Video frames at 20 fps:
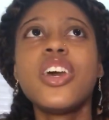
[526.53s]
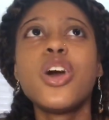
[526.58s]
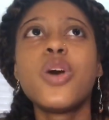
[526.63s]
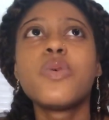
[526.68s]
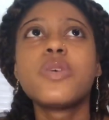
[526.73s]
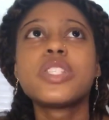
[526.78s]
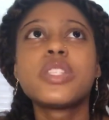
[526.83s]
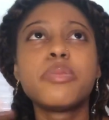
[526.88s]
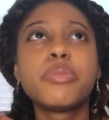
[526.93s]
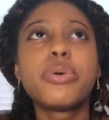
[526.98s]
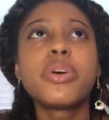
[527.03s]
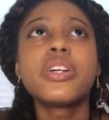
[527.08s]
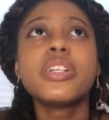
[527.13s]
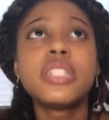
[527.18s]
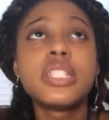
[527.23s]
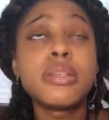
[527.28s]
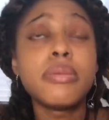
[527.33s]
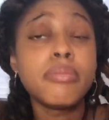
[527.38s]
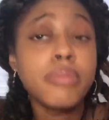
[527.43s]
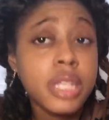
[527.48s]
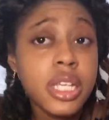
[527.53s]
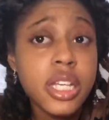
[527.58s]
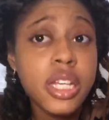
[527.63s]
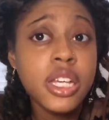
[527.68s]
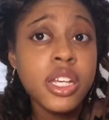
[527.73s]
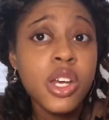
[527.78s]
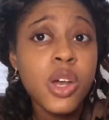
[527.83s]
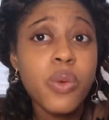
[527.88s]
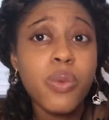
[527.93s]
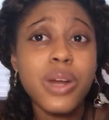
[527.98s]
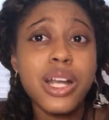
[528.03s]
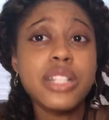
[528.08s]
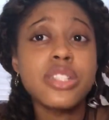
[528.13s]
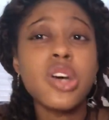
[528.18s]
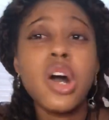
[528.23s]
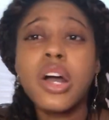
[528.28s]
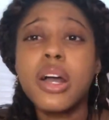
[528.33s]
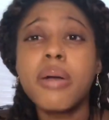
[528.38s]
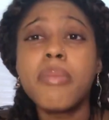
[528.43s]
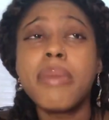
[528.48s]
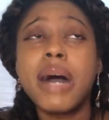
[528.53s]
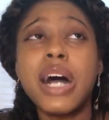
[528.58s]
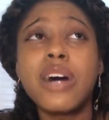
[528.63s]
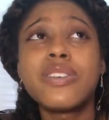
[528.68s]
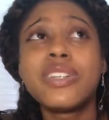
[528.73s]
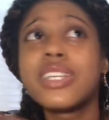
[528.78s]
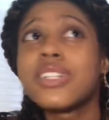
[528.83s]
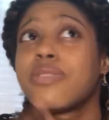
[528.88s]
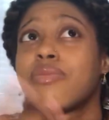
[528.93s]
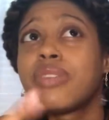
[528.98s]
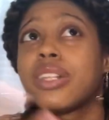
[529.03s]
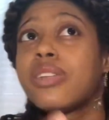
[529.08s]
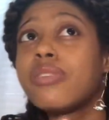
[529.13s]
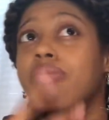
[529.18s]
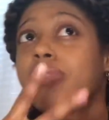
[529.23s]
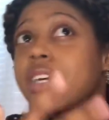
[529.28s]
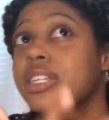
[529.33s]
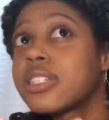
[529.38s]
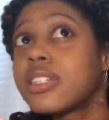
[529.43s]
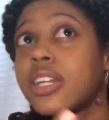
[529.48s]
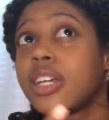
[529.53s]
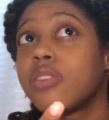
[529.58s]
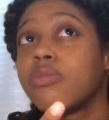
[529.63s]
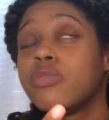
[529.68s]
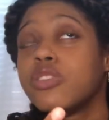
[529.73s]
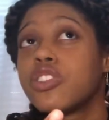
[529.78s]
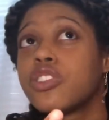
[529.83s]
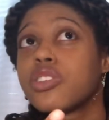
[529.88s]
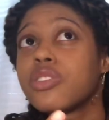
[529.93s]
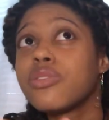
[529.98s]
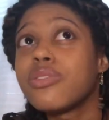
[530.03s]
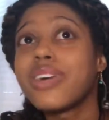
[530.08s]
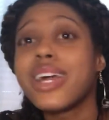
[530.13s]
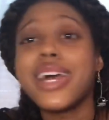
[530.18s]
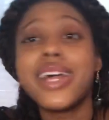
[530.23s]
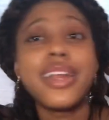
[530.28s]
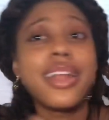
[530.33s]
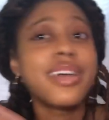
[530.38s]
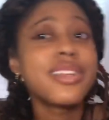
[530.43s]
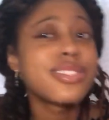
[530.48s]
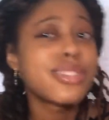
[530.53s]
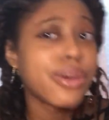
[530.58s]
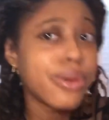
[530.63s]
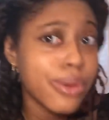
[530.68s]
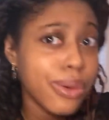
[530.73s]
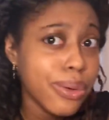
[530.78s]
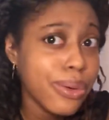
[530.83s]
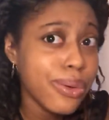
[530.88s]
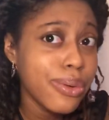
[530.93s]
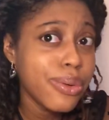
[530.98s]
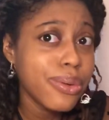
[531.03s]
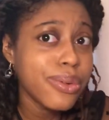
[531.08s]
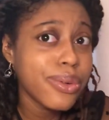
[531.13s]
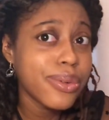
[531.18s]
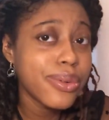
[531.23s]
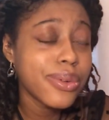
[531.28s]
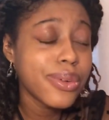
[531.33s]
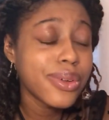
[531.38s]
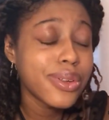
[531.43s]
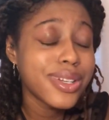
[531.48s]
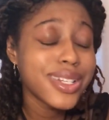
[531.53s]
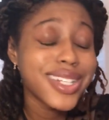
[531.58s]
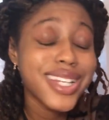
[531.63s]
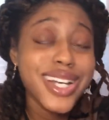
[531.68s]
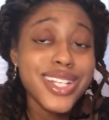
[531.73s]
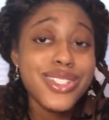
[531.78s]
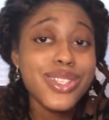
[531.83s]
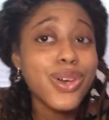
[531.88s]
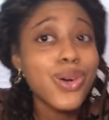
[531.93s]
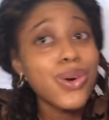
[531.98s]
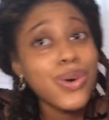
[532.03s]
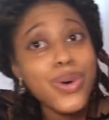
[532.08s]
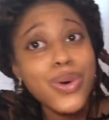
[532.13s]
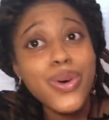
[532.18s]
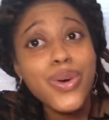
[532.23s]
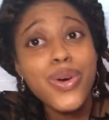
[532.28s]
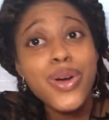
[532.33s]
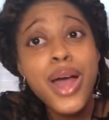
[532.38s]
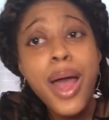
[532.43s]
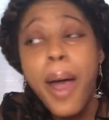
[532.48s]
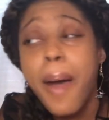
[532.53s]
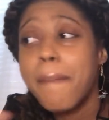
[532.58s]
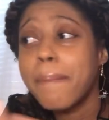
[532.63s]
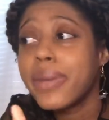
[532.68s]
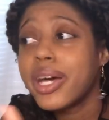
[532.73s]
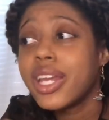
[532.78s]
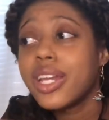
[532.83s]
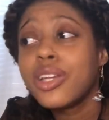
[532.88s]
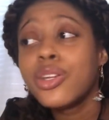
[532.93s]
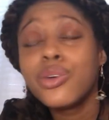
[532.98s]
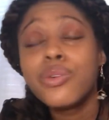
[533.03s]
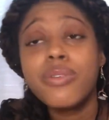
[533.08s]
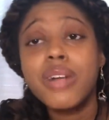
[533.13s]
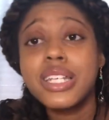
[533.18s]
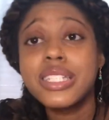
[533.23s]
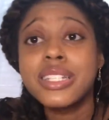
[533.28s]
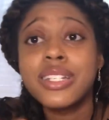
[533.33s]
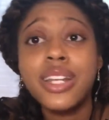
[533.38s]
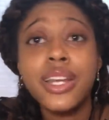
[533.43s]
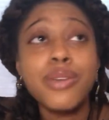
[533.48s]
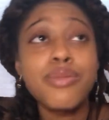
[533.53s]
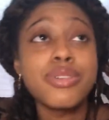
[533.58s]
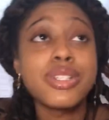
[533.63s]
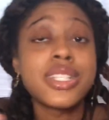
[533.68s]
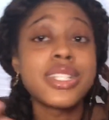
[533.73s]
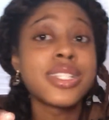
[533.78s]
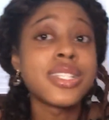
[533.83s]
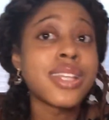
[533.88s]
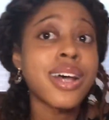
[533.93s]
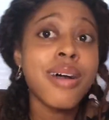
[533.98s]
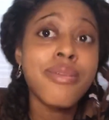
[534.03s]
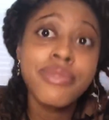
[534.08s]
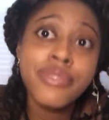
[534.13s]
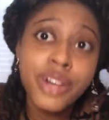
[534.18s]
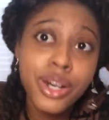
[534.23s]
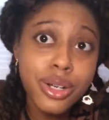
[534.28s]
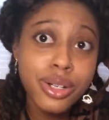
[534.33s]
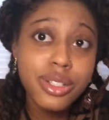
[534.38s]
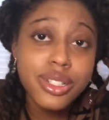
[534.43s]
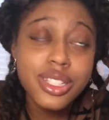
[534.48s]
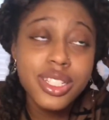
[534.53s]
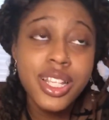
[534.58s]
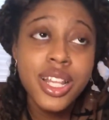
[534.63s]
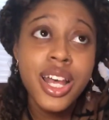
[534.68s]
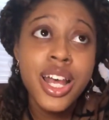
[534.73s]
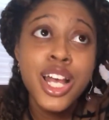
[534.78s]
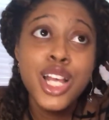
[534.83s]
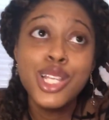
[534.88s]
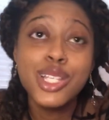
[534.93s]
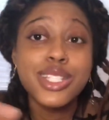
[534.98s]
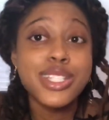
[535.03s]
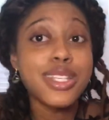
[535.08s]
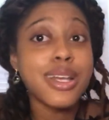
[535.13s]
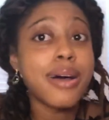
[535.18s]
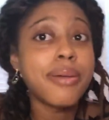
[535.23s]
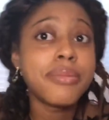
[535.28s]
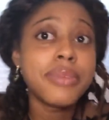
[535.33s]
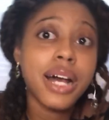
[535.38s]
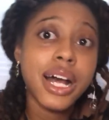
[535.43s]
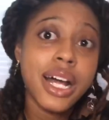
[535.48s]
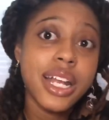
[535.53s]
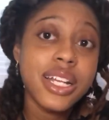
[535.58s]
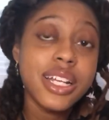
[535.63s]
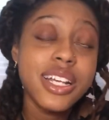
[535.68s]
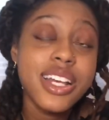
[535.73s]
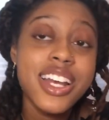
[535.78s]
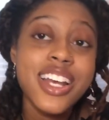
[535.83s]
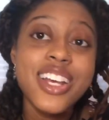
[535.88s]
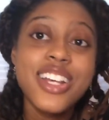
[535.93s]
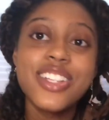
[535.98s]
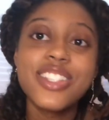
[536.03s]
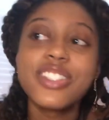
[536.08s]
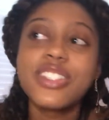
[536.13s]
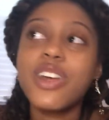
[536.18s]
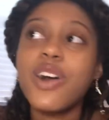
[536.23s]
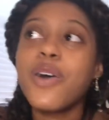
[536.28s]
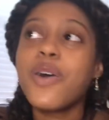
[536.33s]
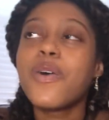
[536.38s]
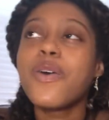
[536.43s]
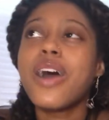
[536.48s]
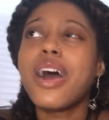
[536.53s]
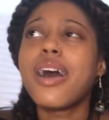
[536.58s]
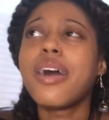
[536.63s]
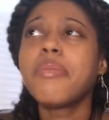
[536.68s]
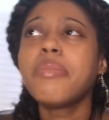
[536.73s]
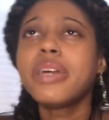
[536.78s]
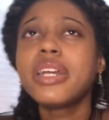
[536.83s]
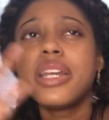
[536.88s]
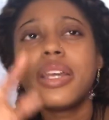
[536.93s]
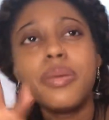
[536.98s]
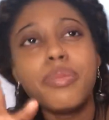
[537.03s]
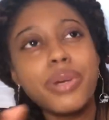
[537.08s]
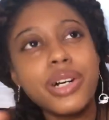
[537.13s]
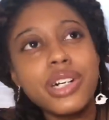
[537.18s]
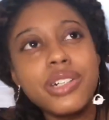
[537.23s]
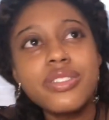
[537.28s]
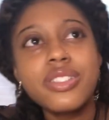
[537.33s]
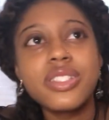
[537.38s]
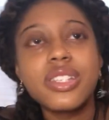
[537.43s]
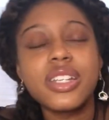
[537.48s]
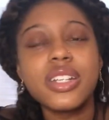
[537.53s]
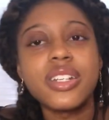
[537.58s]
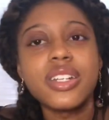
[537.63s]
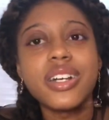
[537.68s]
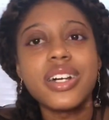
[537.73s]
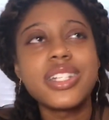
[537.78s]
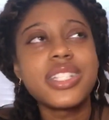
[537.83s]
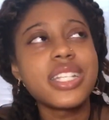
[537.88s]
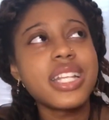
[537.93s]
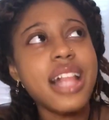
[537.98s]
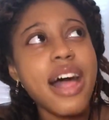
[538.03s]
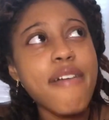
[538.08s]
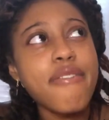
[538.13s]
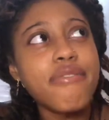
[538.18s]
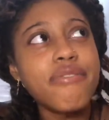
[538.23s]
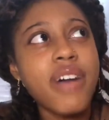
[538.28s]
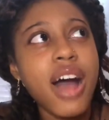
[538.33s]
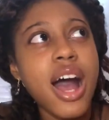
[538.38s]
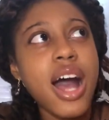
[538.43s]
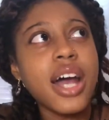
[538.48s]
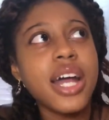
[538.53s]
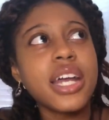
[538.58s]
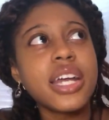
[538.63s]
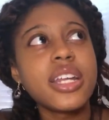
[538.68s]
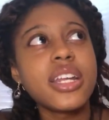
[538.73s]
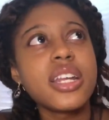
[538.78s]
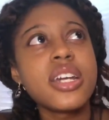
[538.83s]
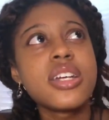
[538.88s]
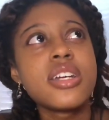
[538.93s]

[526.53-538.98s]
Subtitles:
what's important to me, what I talk about, doesn't really resonate with you. And that's cool. That's cool, but it do resonate with some folks, somebody. So I'm gonna keep posting until I find